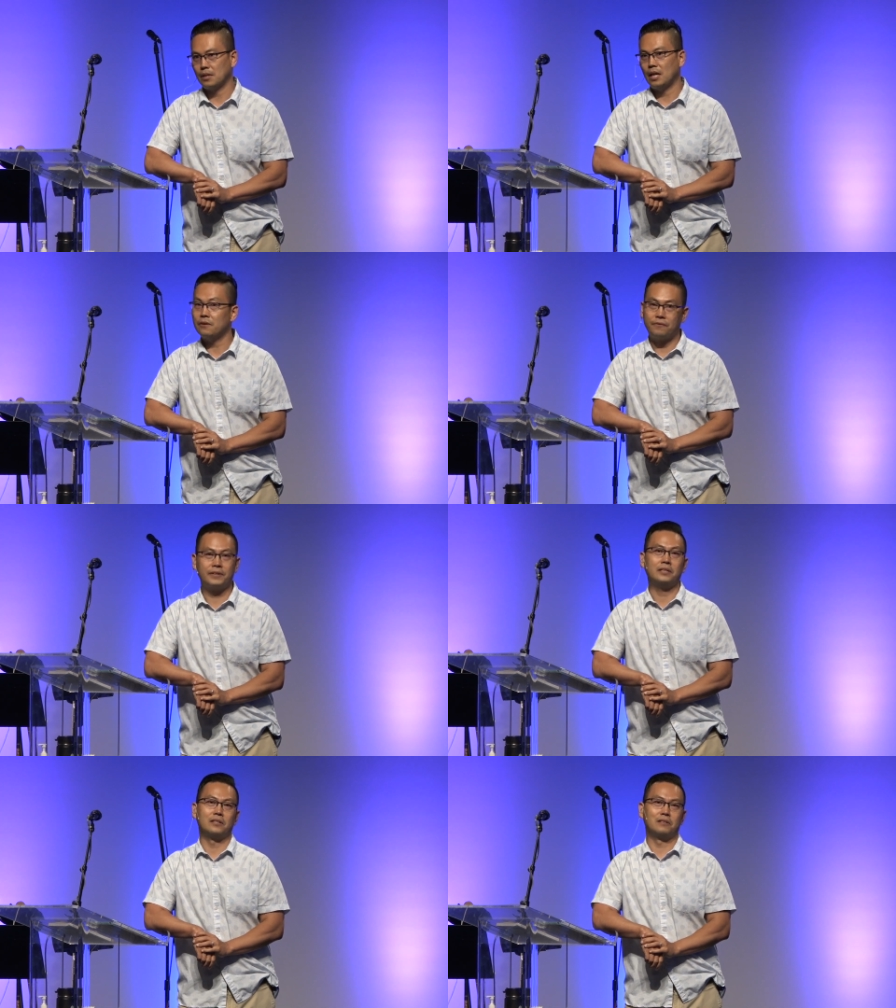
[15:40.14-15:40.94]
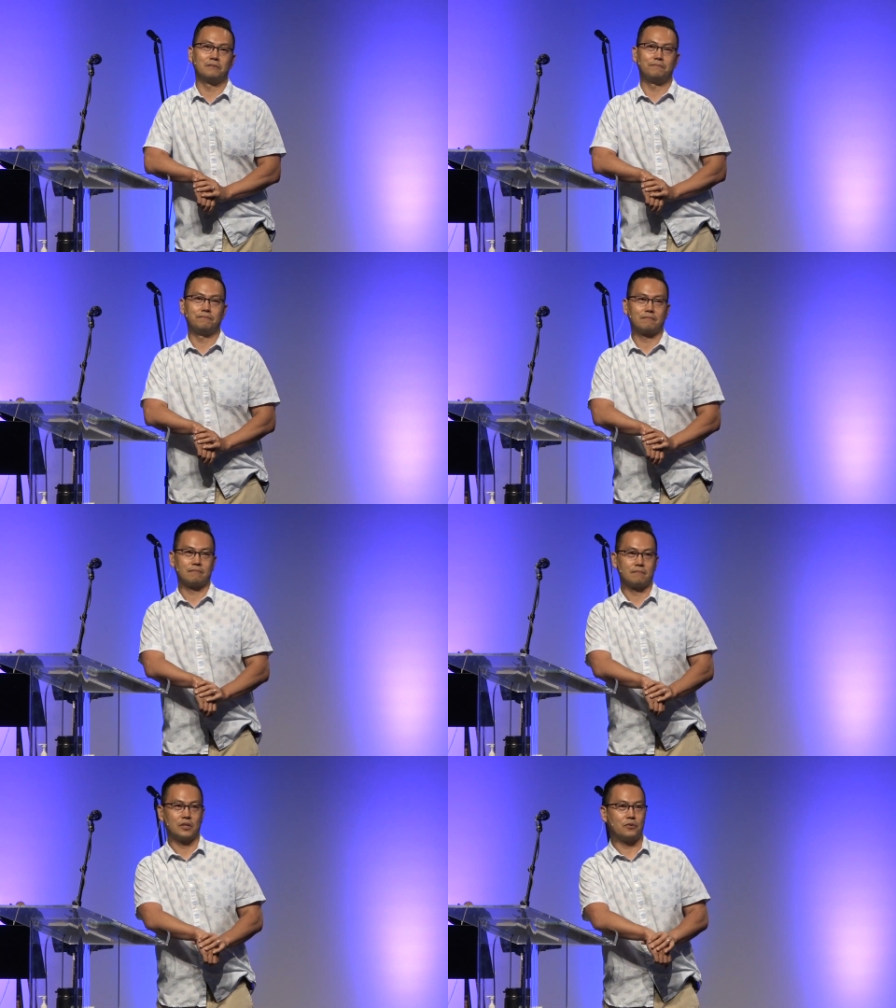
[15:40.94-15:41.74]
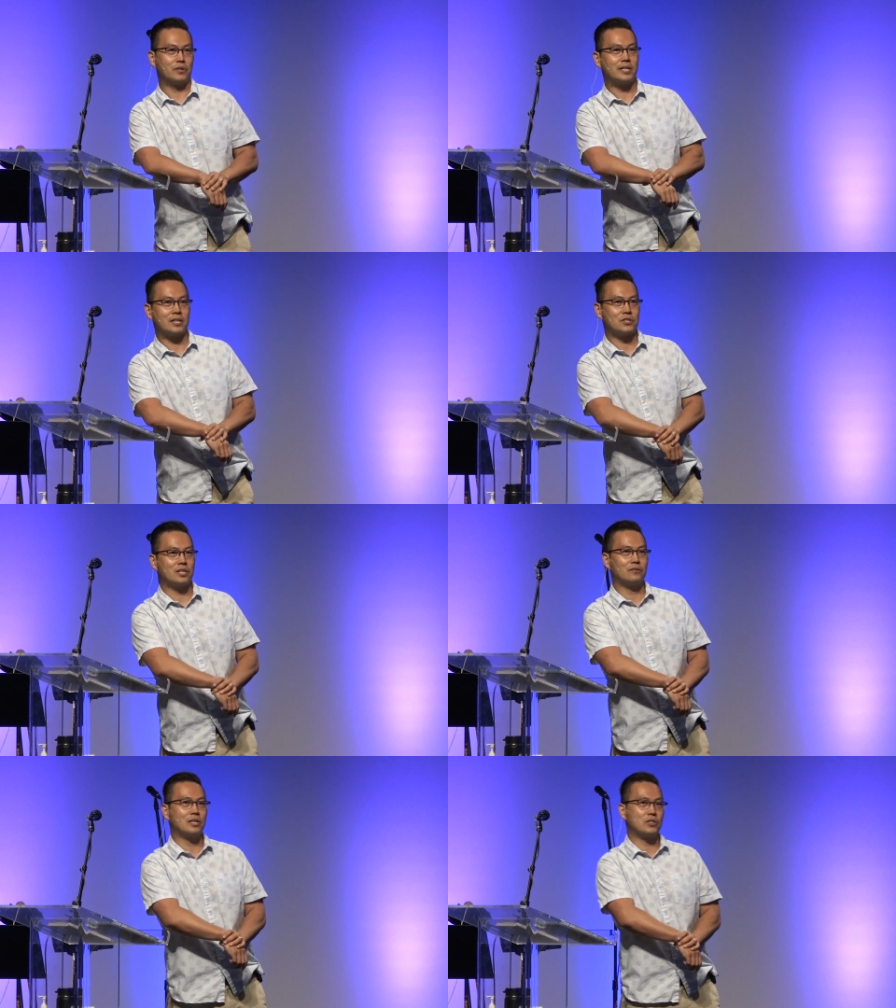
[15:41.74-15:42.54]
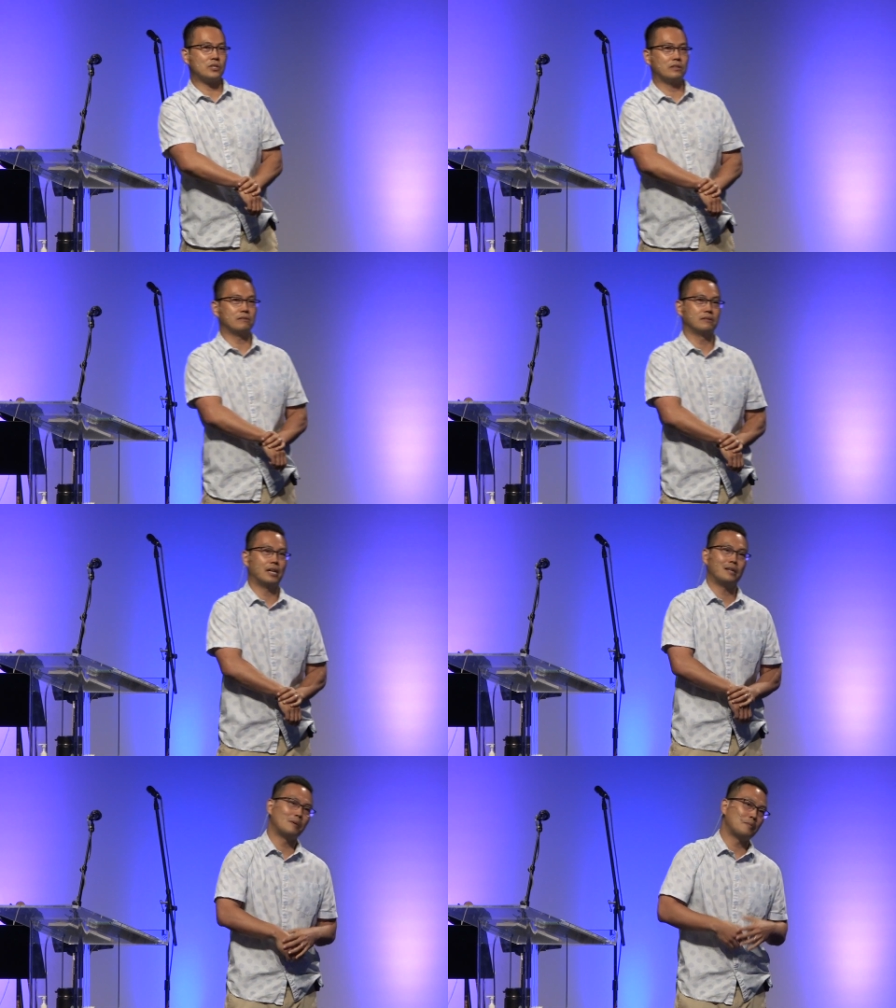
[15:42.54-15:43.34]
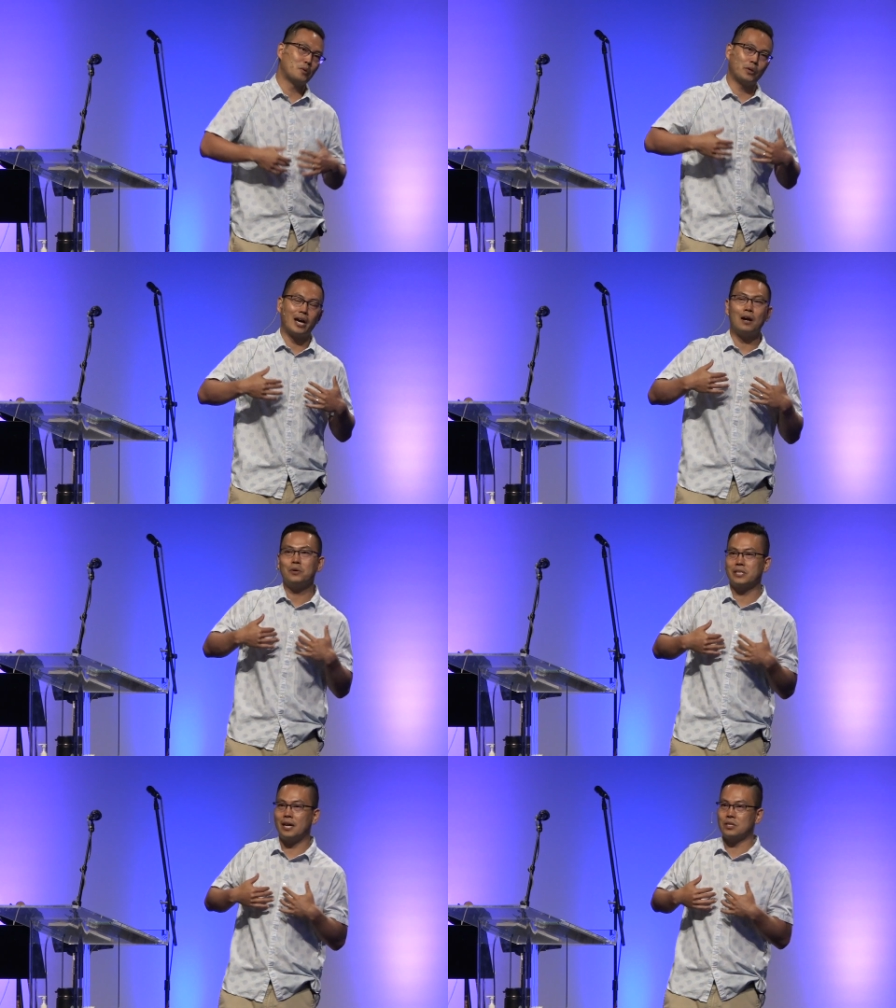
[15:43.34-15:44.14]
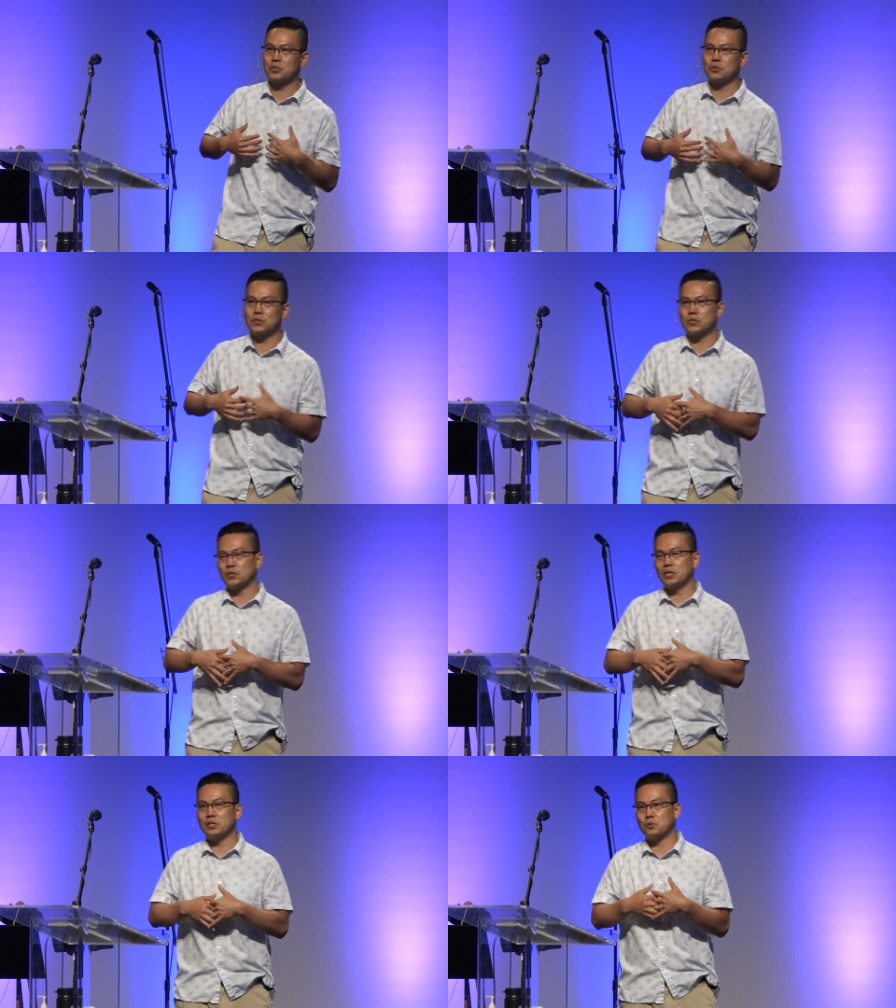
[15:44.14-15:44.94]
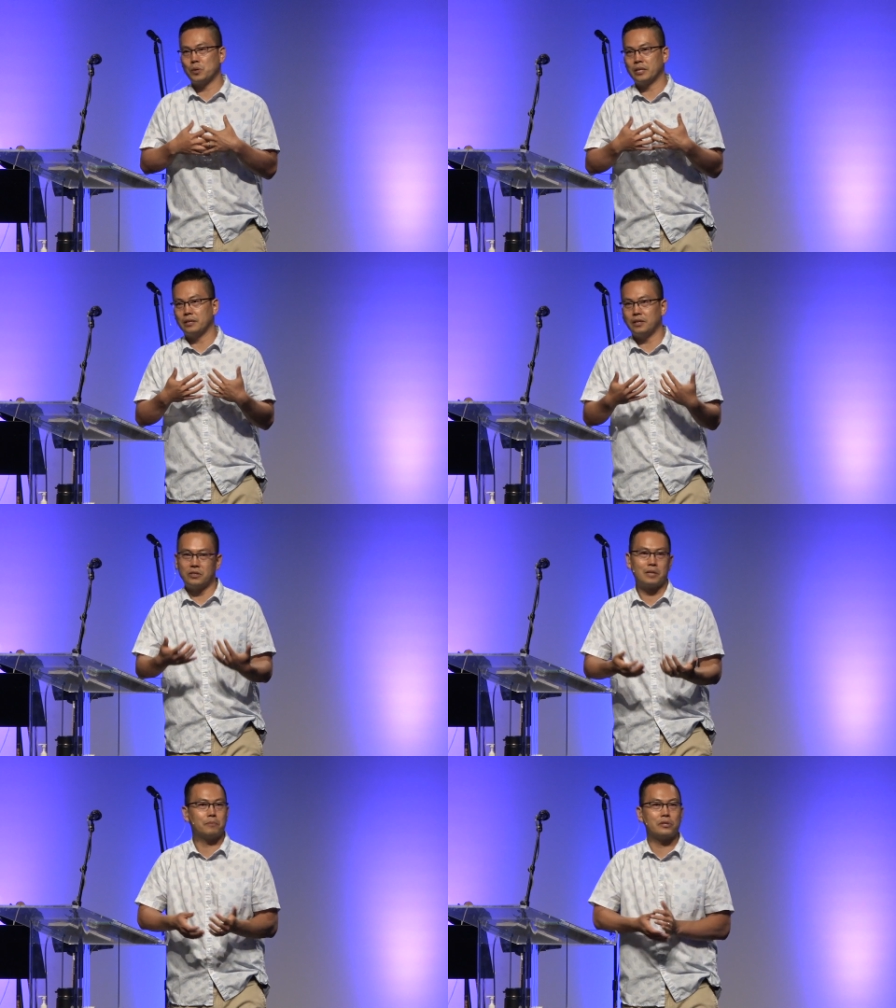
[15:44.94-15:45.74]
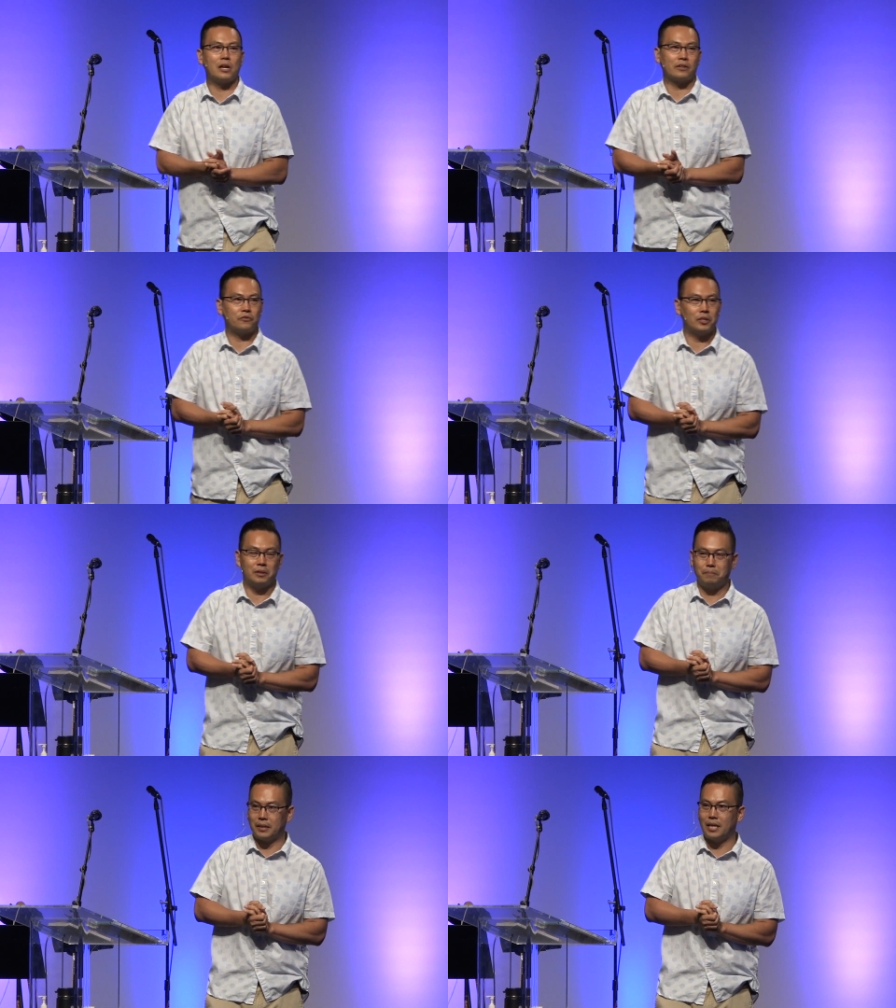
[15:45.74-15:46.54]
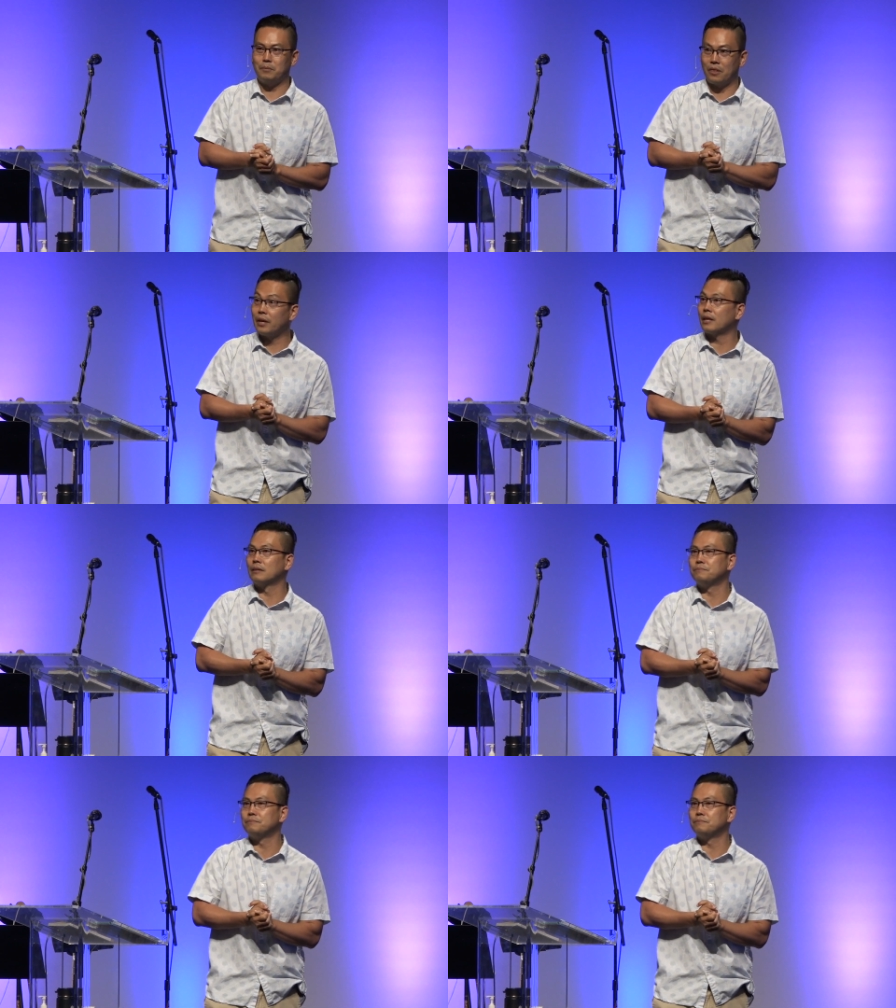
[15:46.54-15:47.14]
I fear for the next generation. I remember when I was a high school student is when internet pornography became a thing